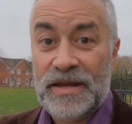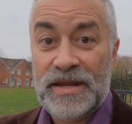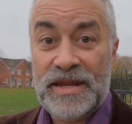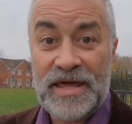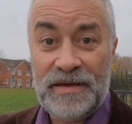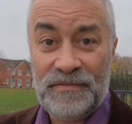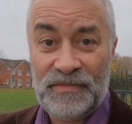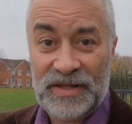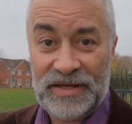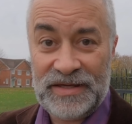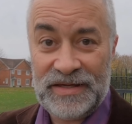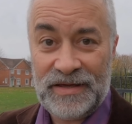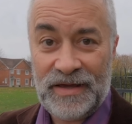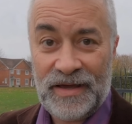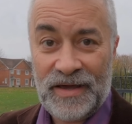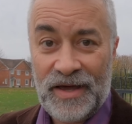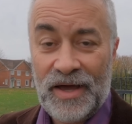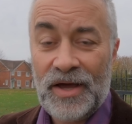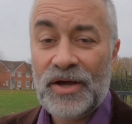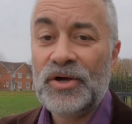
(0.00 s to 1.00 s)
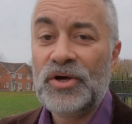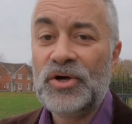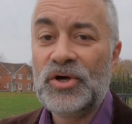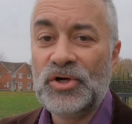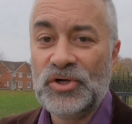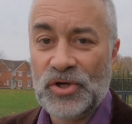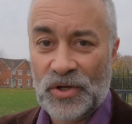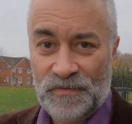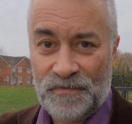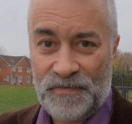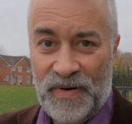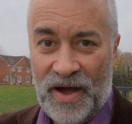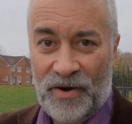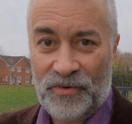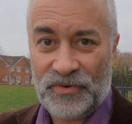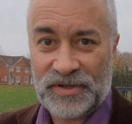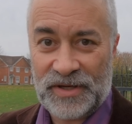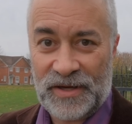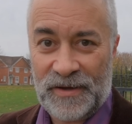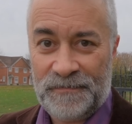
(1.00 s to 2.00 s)
namely
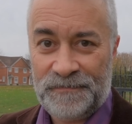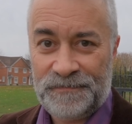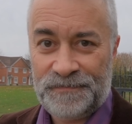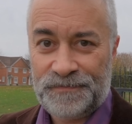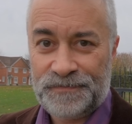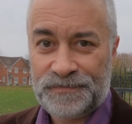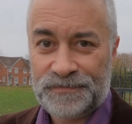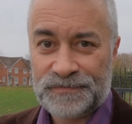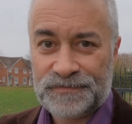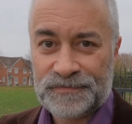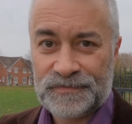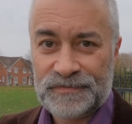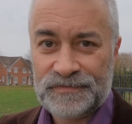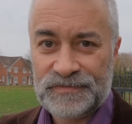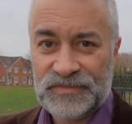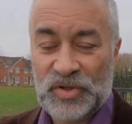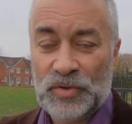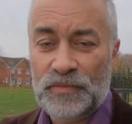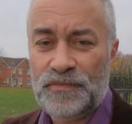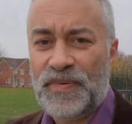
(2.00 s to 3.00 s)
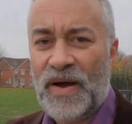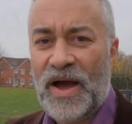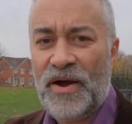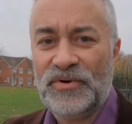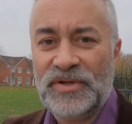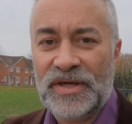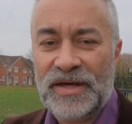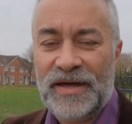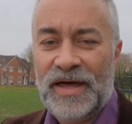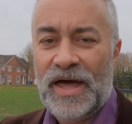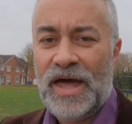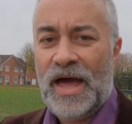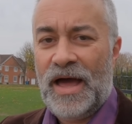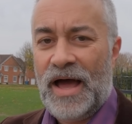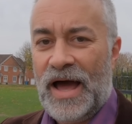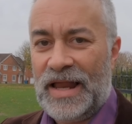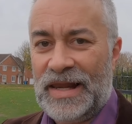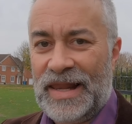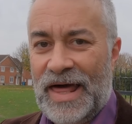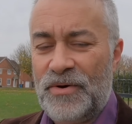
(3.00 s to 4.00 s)
gunpowder. Gunpowder
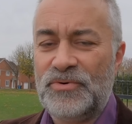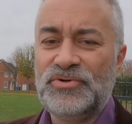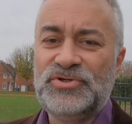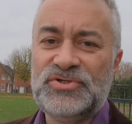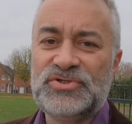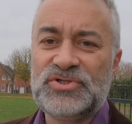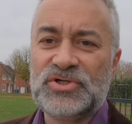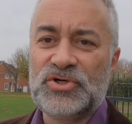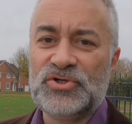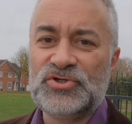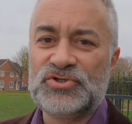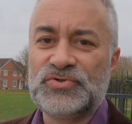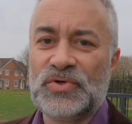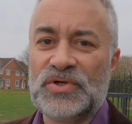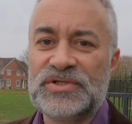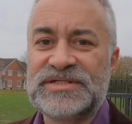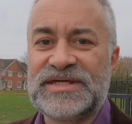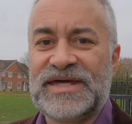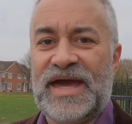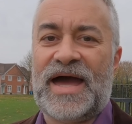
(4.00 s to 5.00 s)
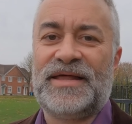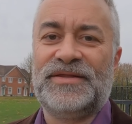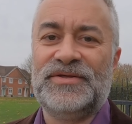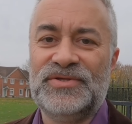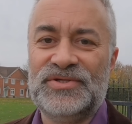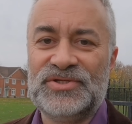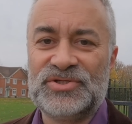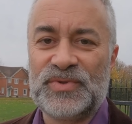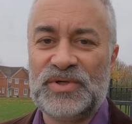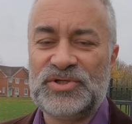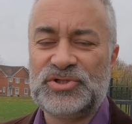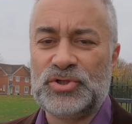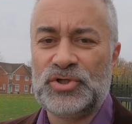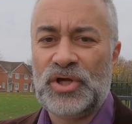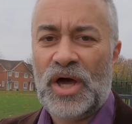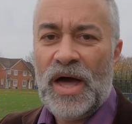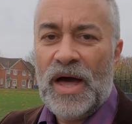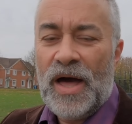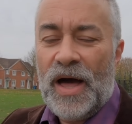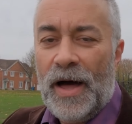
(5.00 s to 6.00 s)
allowed you to construct cannons which
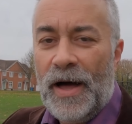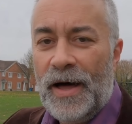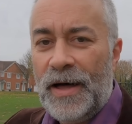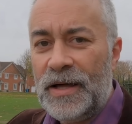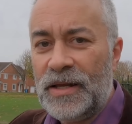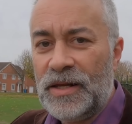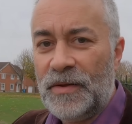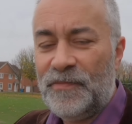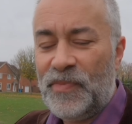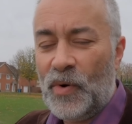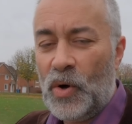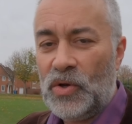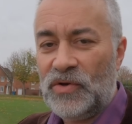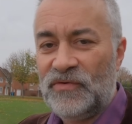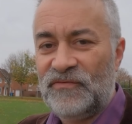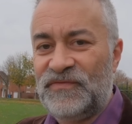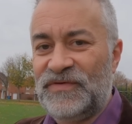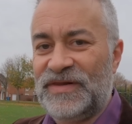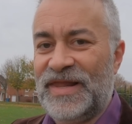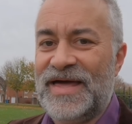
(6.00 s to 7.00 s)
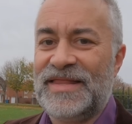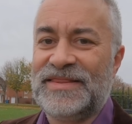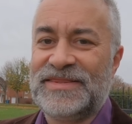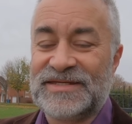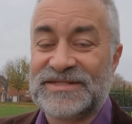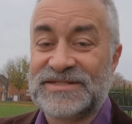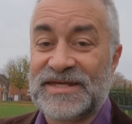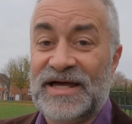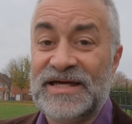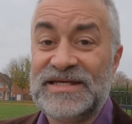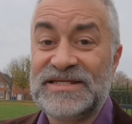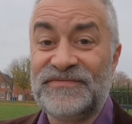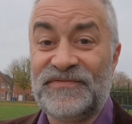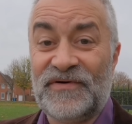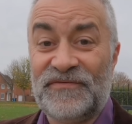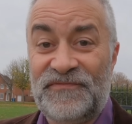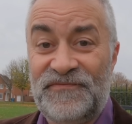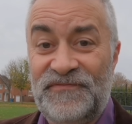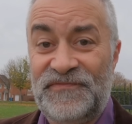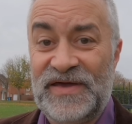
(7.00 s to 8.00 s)
could hurl a ball of lead the size
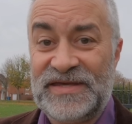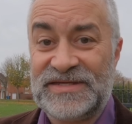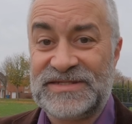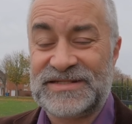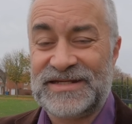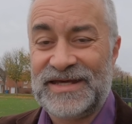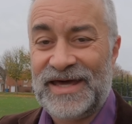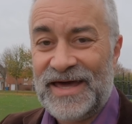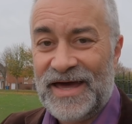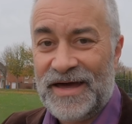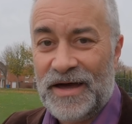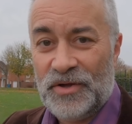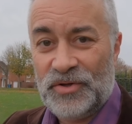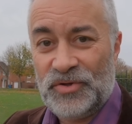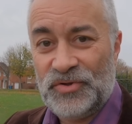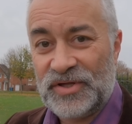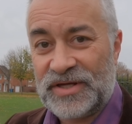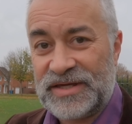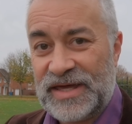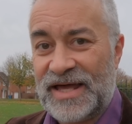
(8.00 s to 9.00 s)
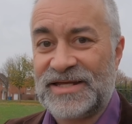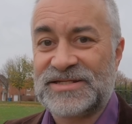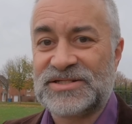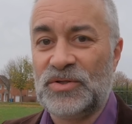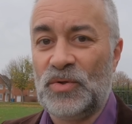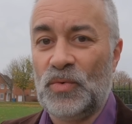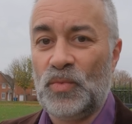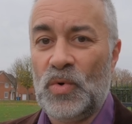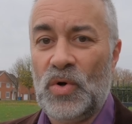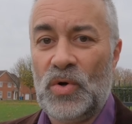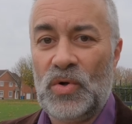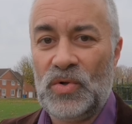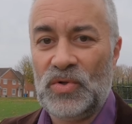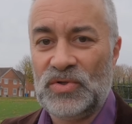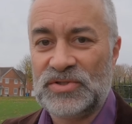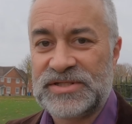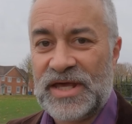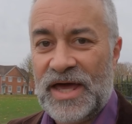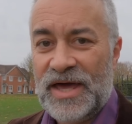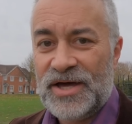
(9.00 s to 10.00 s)
of a fist at the castle
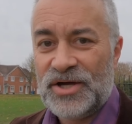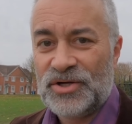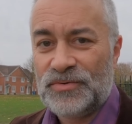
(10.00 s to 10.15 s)
walls,